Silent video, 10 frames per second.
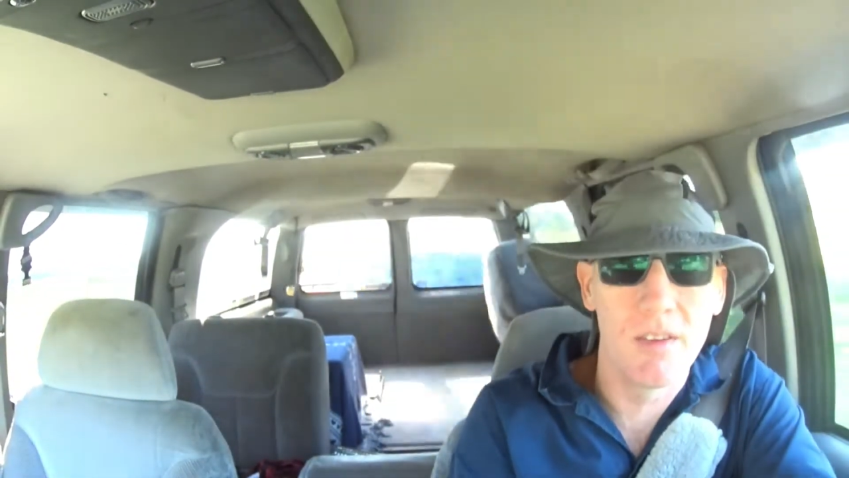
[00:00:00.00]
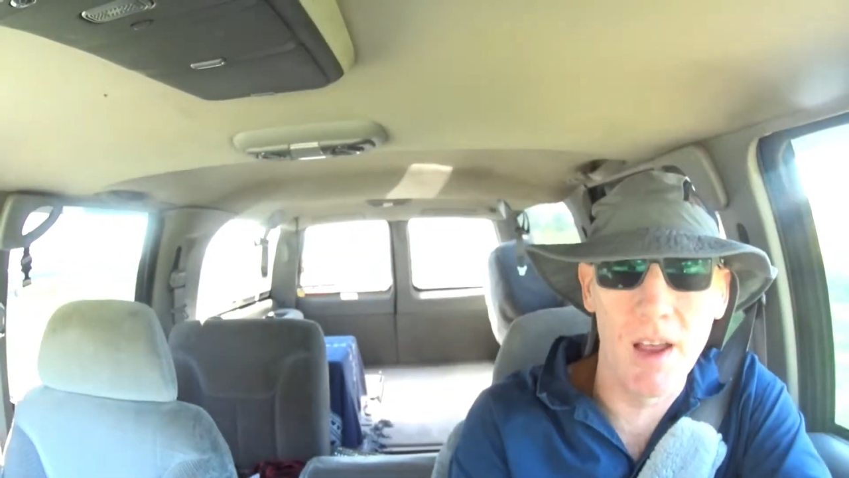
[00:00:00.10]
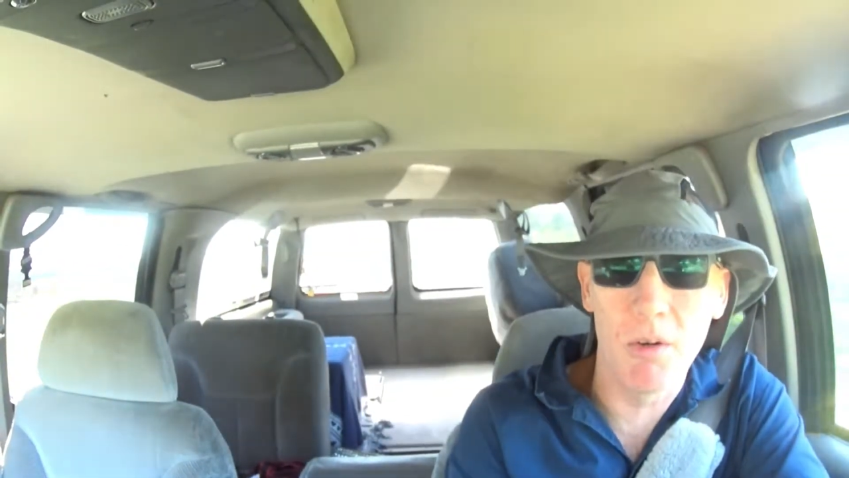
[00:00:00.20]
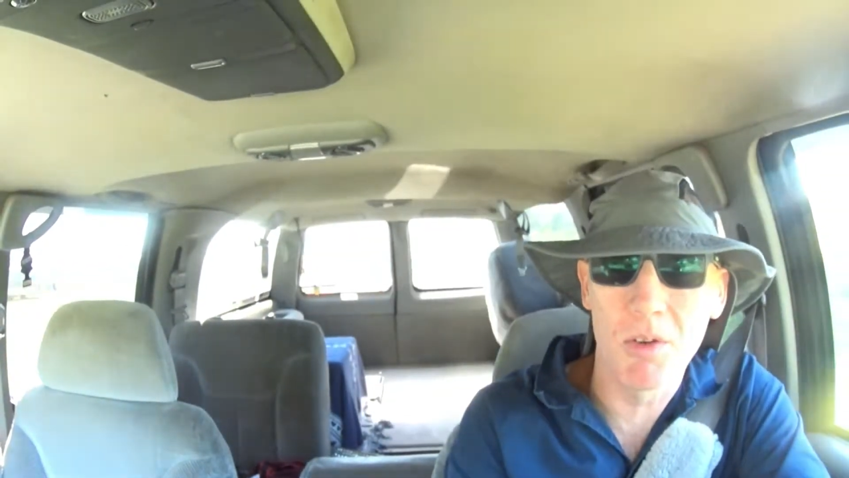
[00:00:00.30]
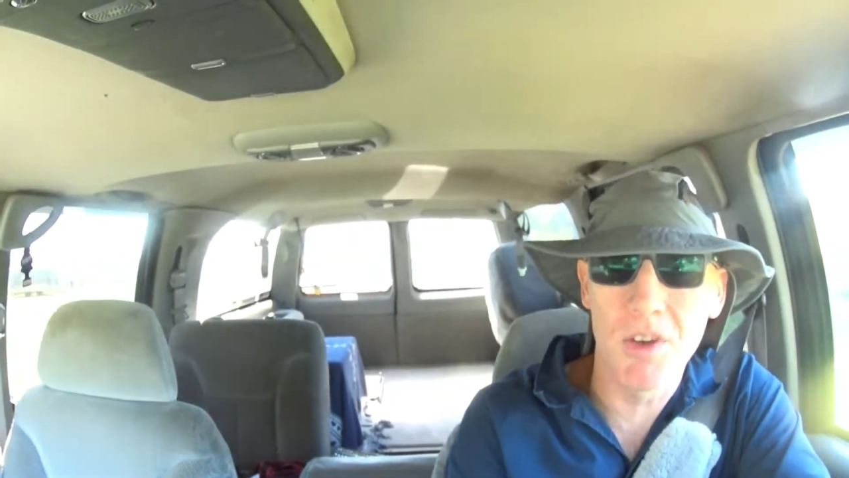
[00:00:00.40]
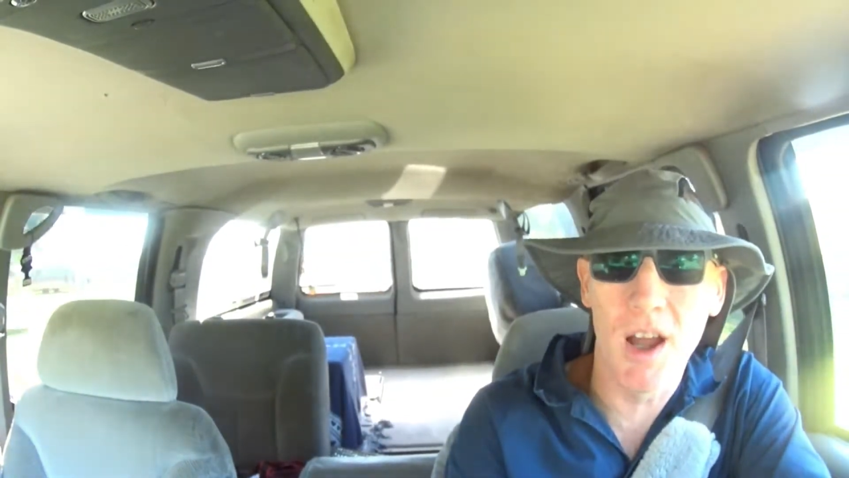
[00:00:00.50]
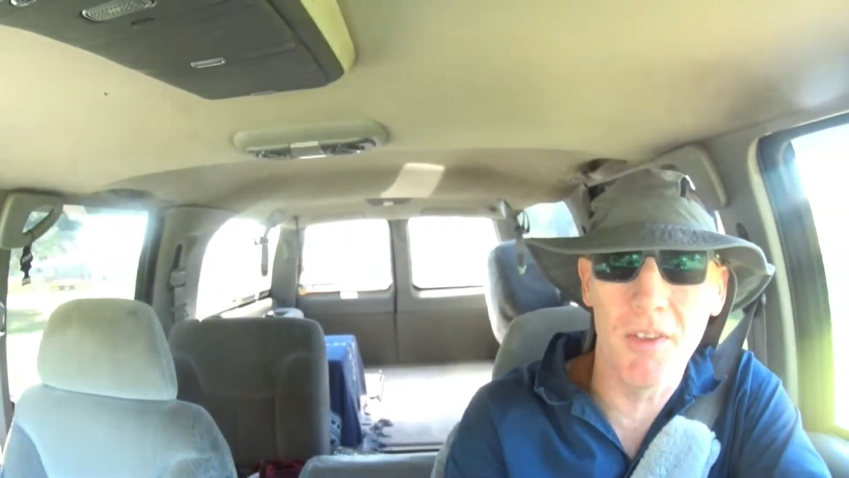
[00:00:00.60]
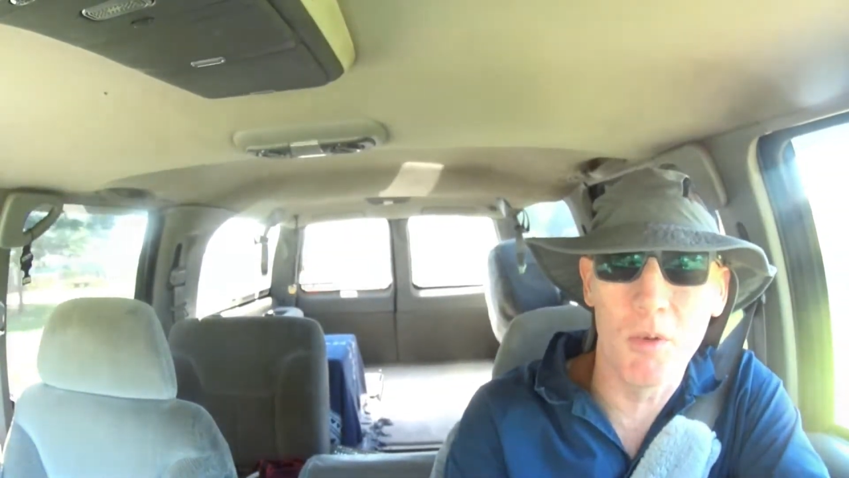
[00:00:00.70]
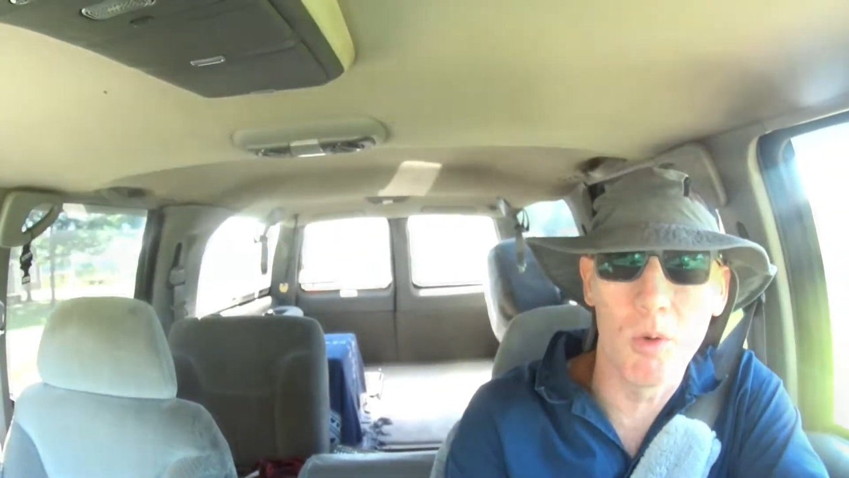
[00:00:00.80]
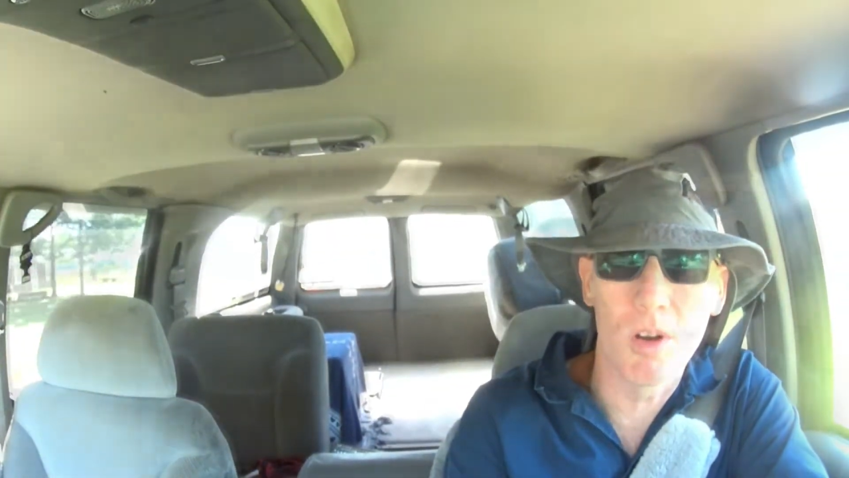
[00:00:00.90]
and that was not
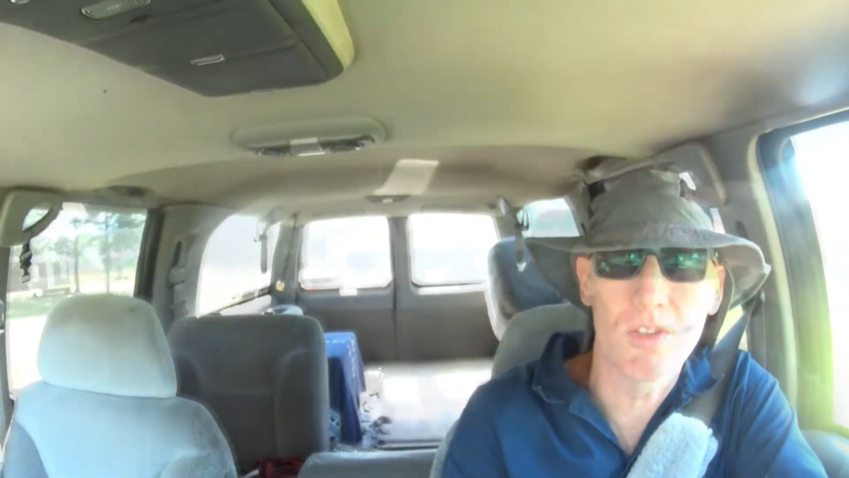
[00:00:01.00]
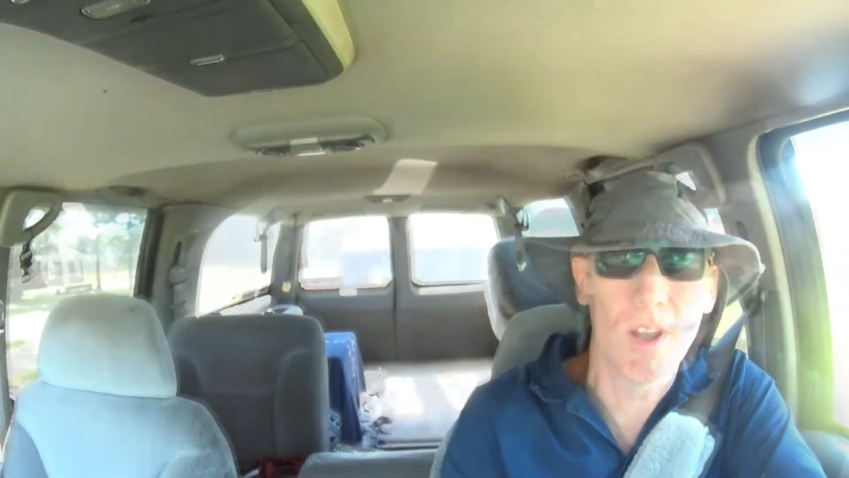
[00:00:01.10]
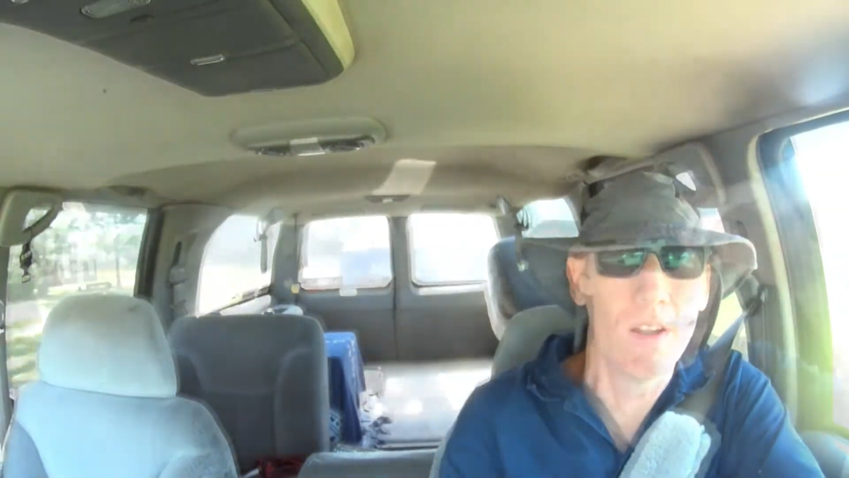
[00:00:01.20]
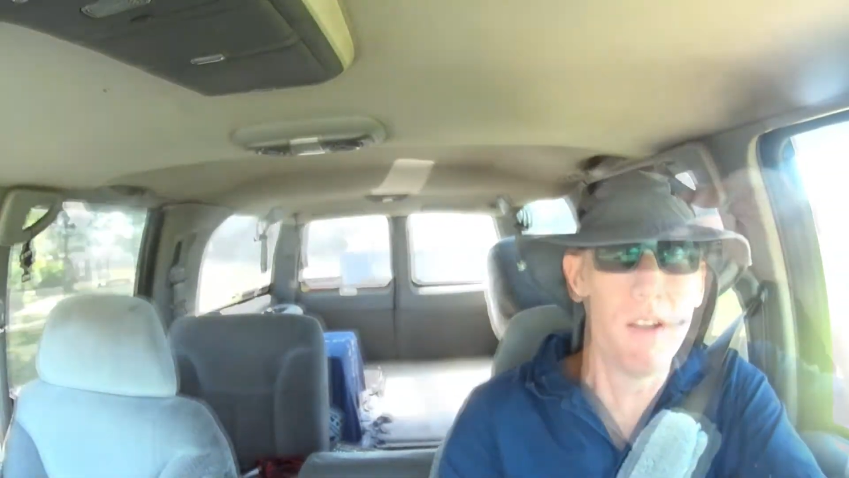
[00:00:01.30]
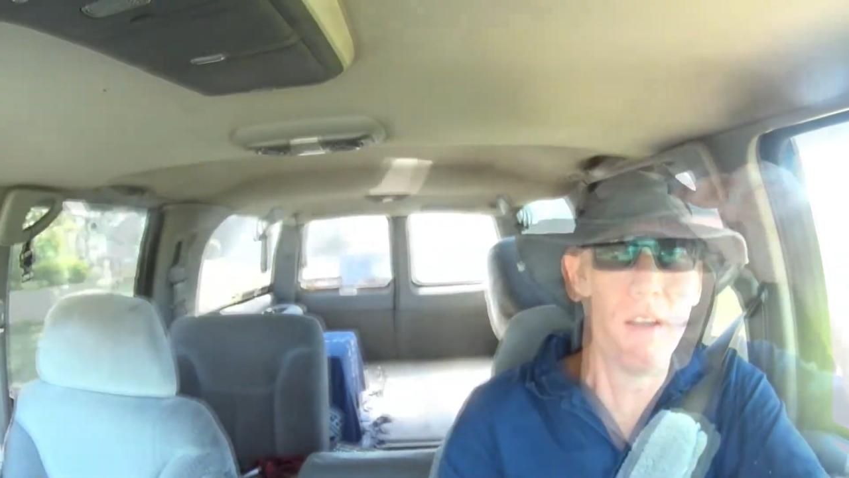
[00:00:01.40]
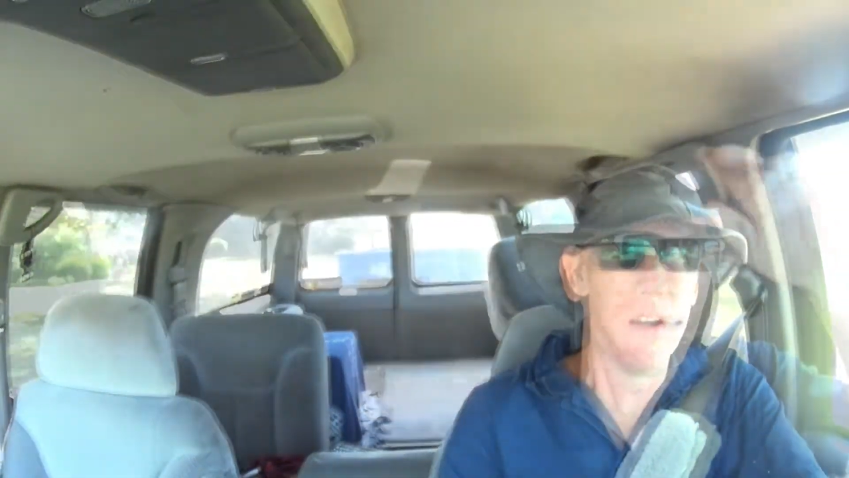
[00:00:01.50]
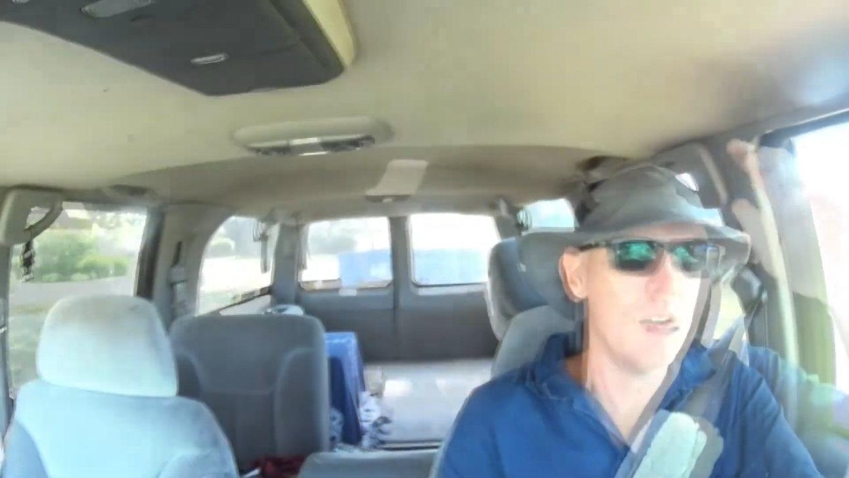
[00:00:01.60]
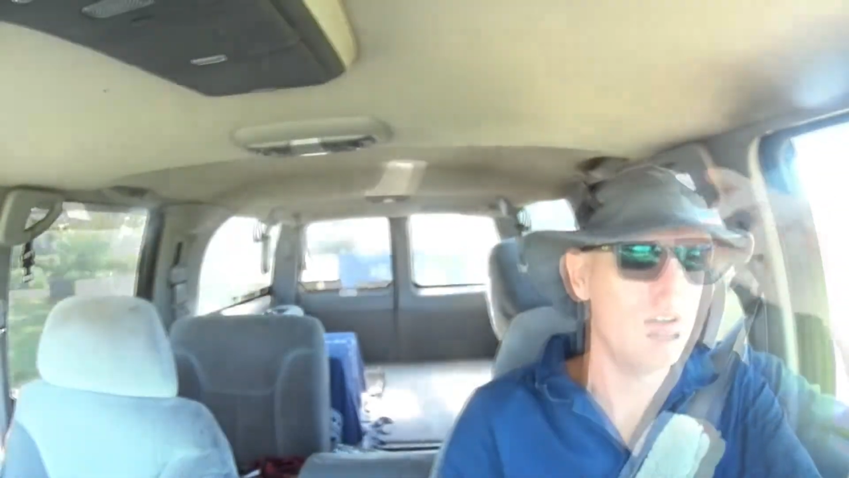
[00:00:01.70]
the worst idea.